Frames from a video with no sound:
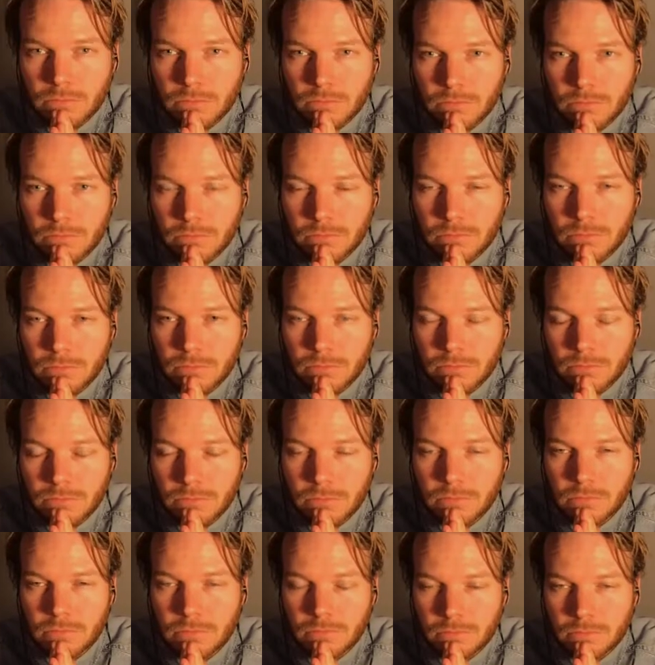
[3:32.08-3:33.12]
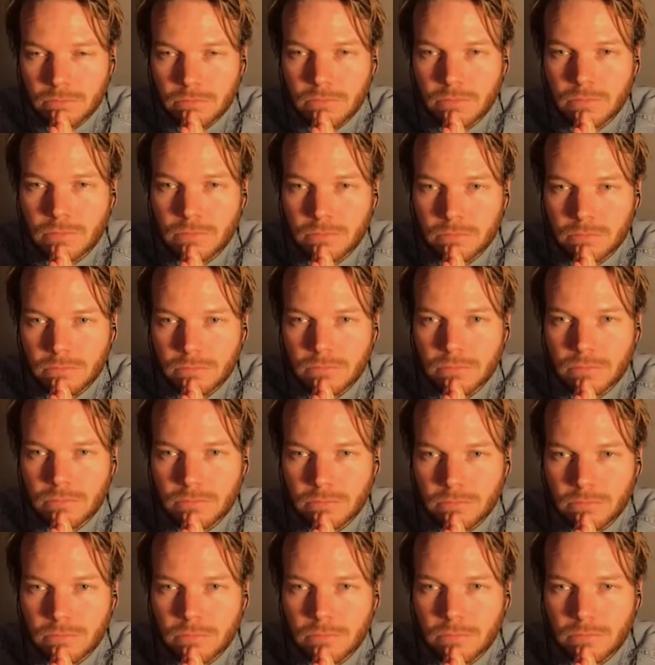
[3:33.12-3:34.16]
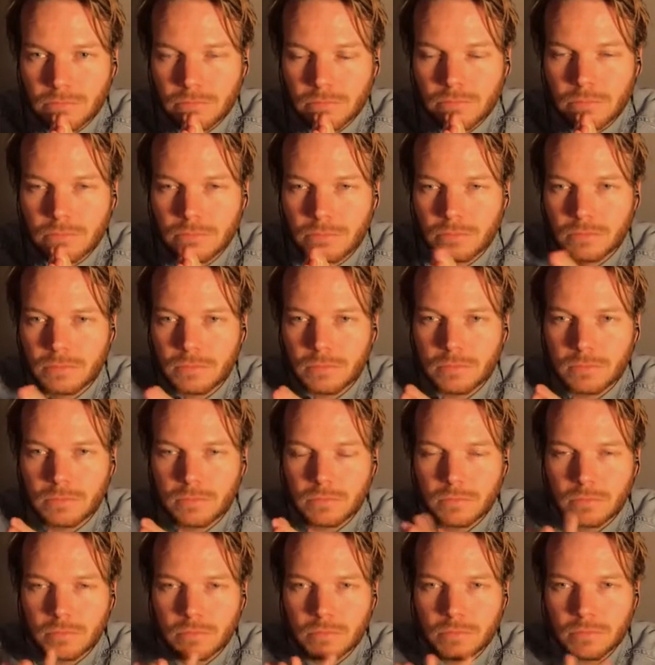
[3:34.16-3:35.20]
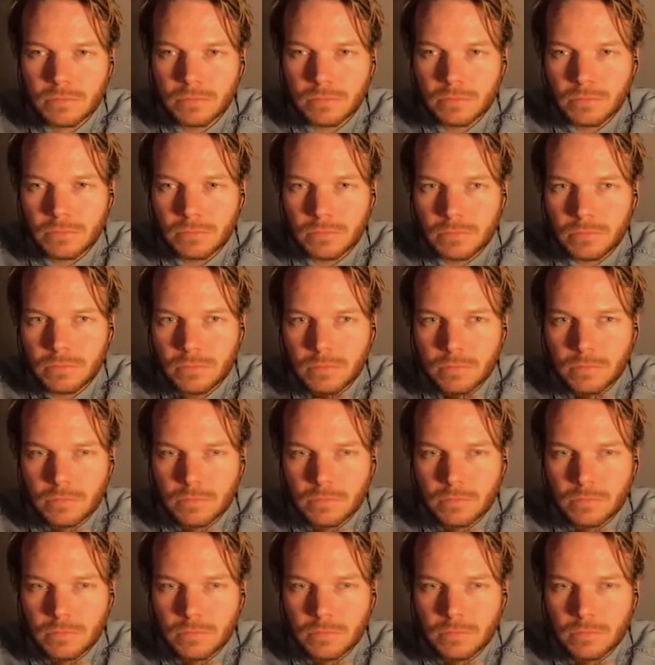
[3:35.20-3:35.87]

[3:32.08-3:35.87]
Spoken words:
(not speaking)